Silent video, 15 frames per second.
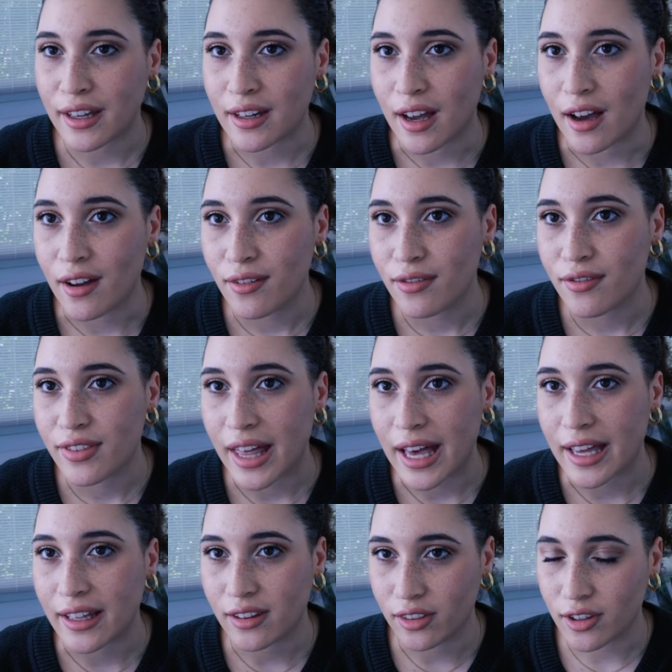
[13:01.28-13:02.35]
enough
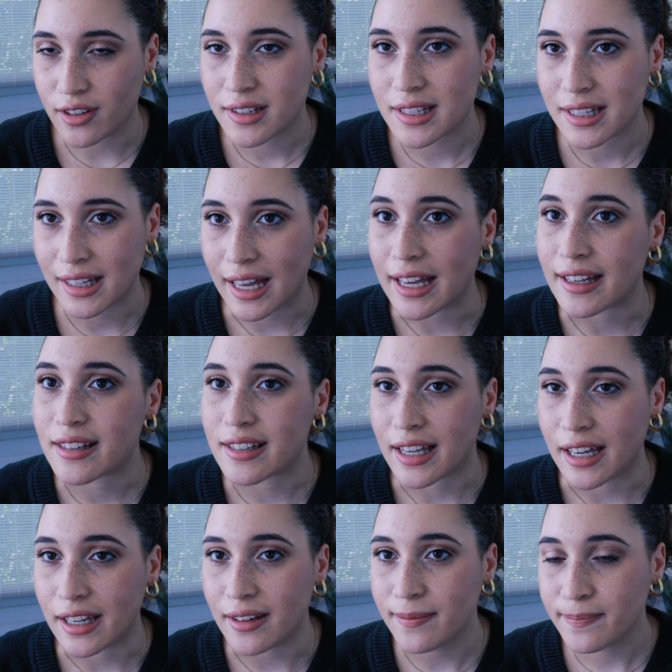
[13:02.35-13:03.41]
that it looks like
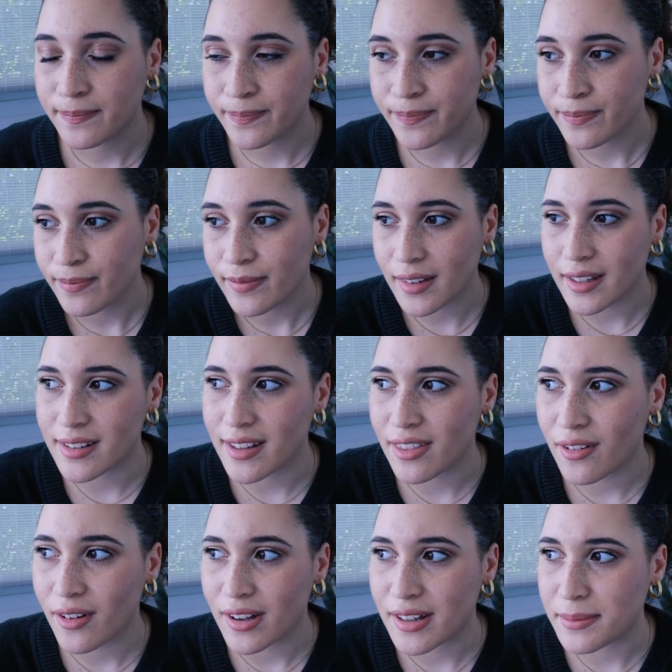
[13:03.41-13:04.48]
skin. Is that
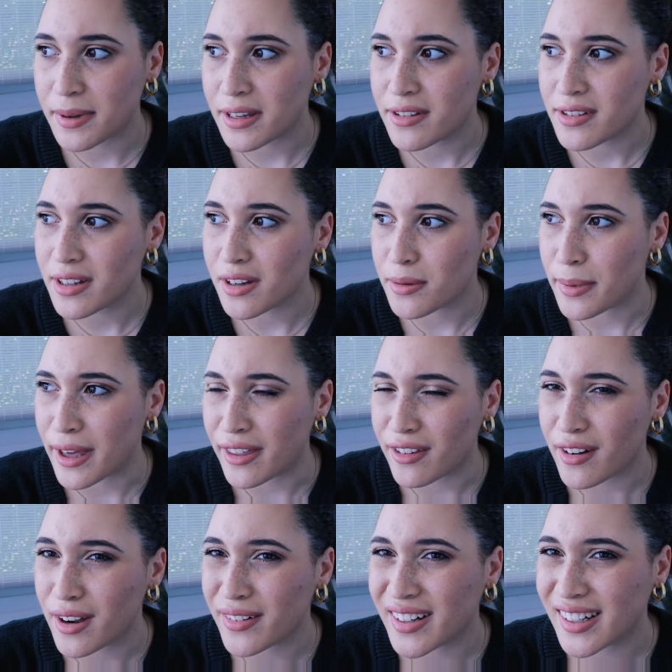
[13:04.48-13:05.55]
the, am I using opaque
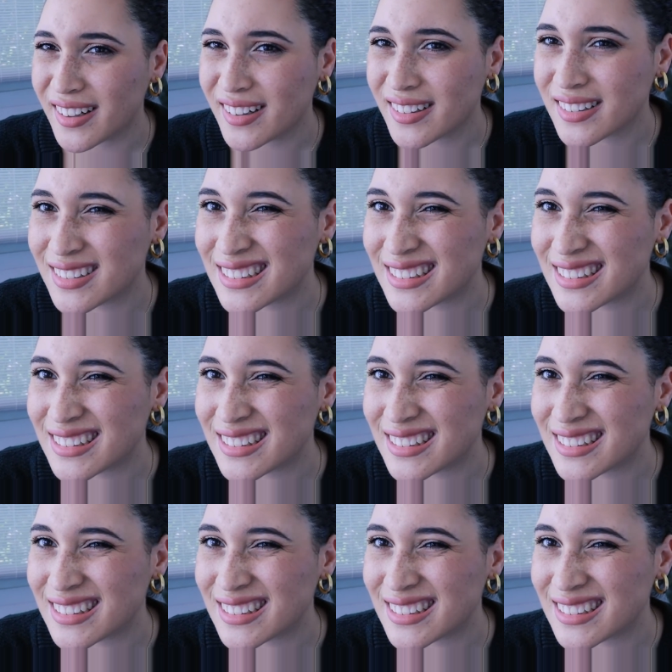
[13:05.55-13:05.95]
the right way?